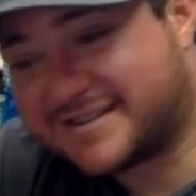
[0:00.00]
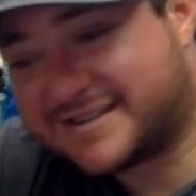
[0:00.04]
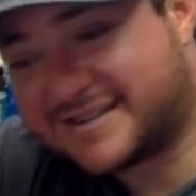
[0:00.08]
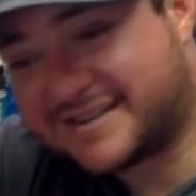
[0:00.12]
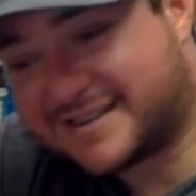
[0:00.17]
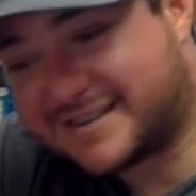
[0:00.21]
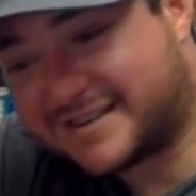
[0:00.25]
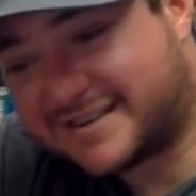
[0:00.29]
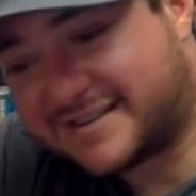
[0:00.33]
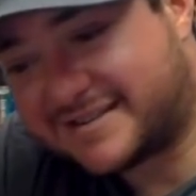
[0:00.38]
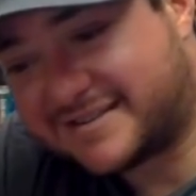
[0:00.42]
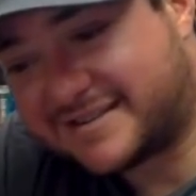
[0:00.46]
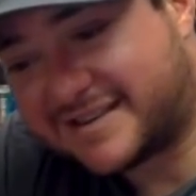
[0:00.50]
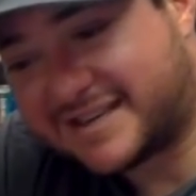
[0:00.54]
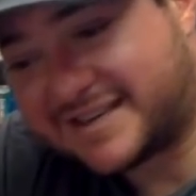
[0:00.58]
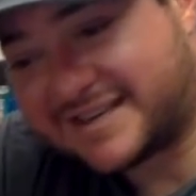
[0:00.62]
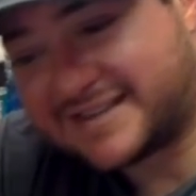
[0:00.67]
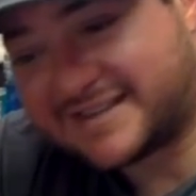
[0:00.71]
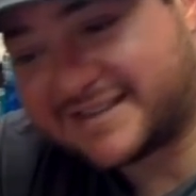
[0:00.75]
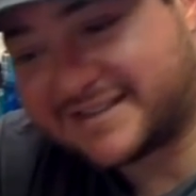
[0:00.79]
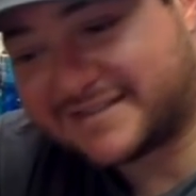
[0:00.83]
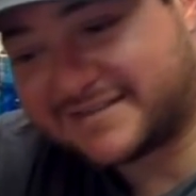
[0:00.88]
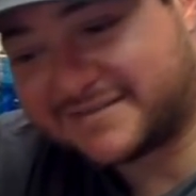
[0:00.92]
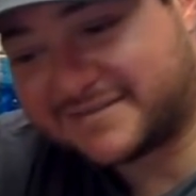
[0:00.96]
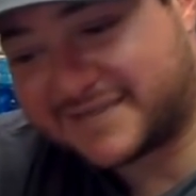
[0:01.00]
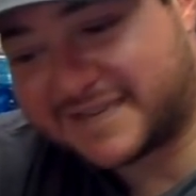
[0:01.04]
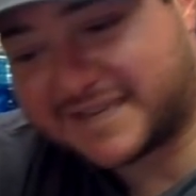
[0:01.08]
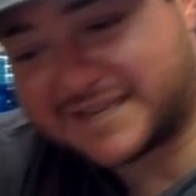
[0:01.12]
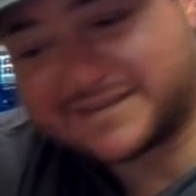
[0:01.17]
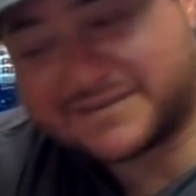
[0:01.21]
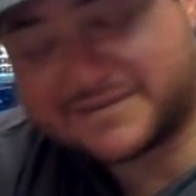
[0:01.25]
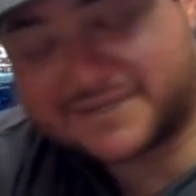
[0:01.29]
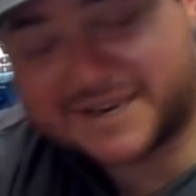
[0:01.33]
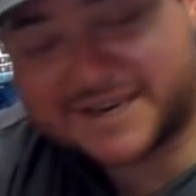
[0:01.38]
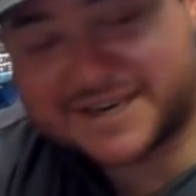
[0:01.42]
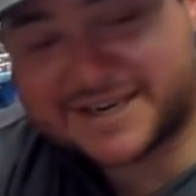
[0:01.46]
You know, that's
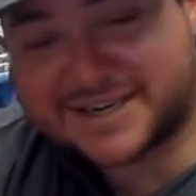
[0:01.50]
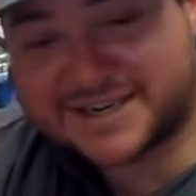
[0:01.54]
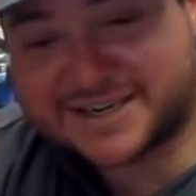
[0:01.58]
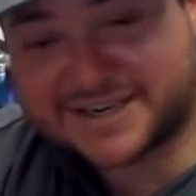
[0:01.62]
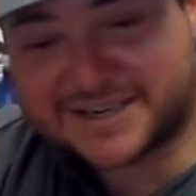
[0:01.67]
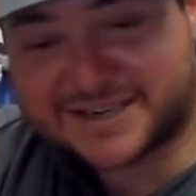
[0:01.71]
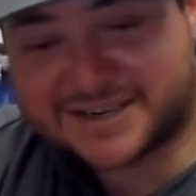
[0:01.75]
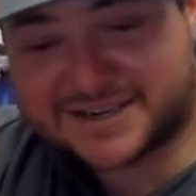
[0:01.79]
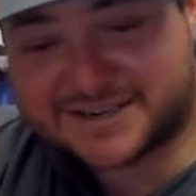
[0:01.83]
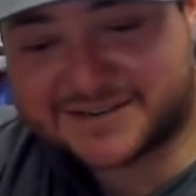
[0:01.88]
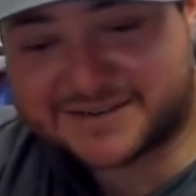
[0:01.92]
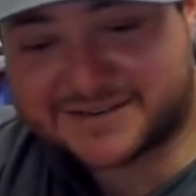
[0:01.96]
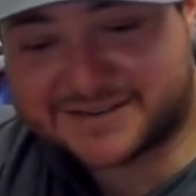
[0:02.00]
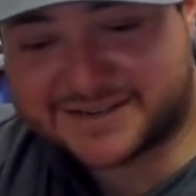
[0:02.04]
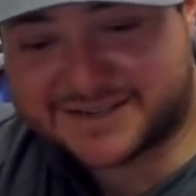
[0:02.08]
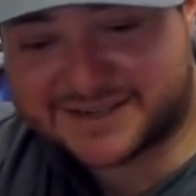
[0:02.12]
why, you know,